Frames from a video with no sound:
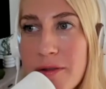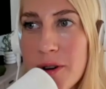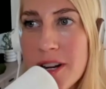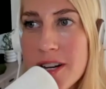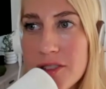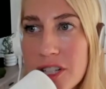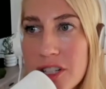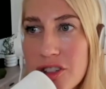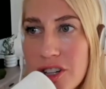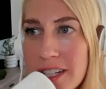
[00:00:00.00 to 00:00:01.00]
food industry
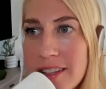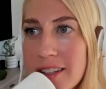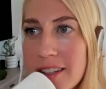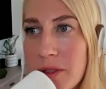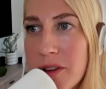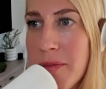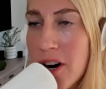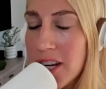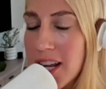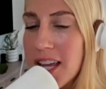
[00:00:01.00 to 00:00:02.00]
tricks us with their
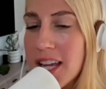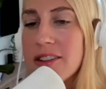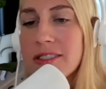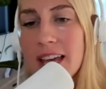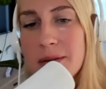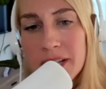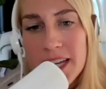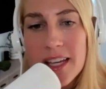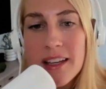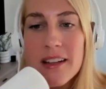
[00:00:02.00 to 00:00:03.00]
marketing and their
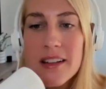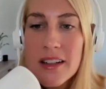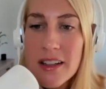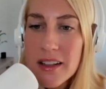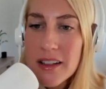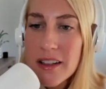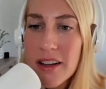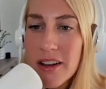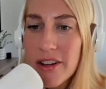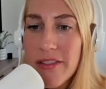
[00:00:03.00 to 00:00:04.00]
labeling and
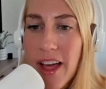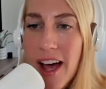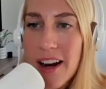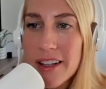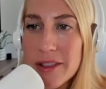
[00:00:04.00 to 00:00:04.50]
all of that?